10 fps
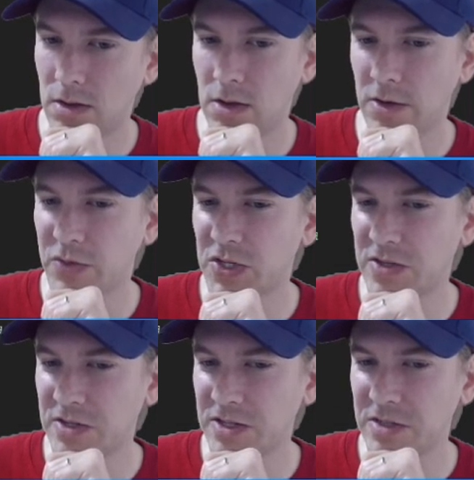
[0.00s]
I'm
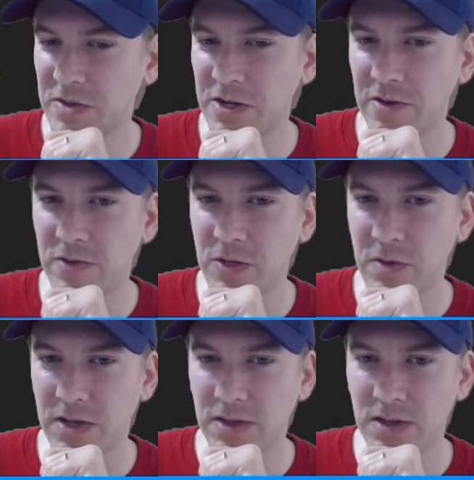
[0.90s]
still a little bit nervous
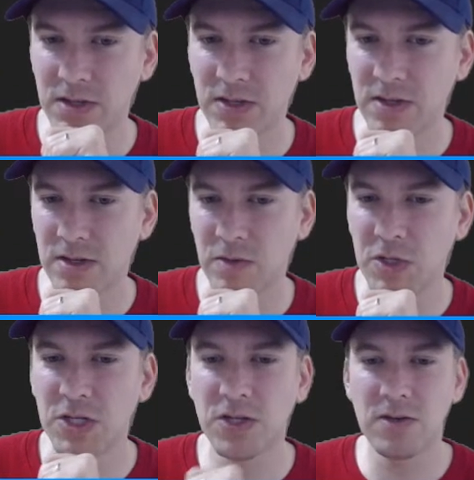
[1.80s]
about this. Let
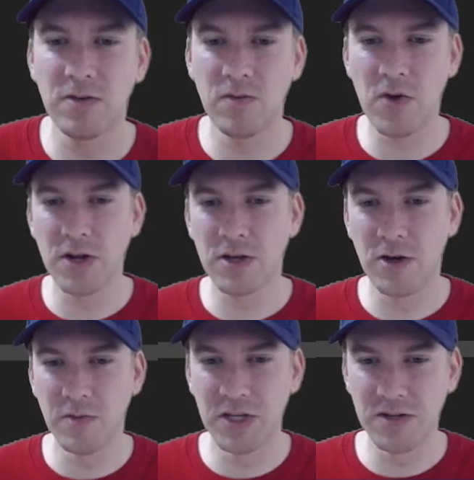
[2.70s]
me just write a
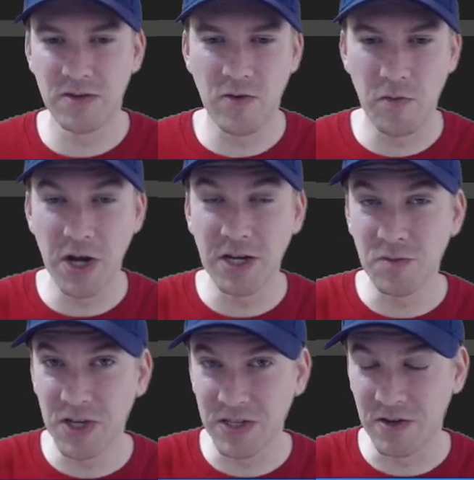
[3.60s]
comment
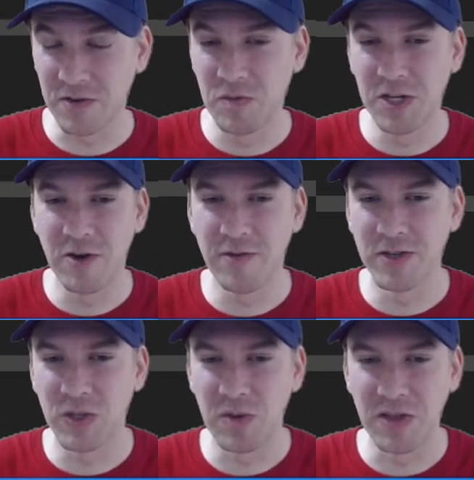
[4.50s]
reminding myself to be
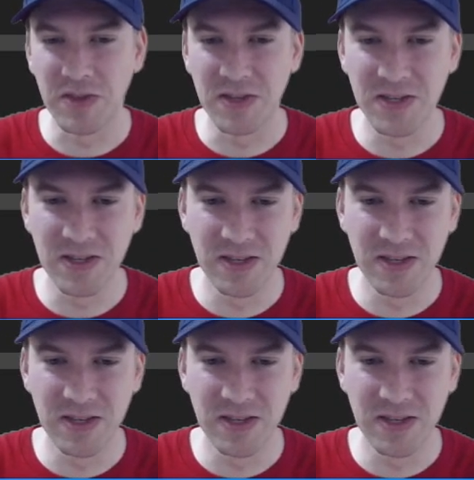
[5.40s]
nervous about this.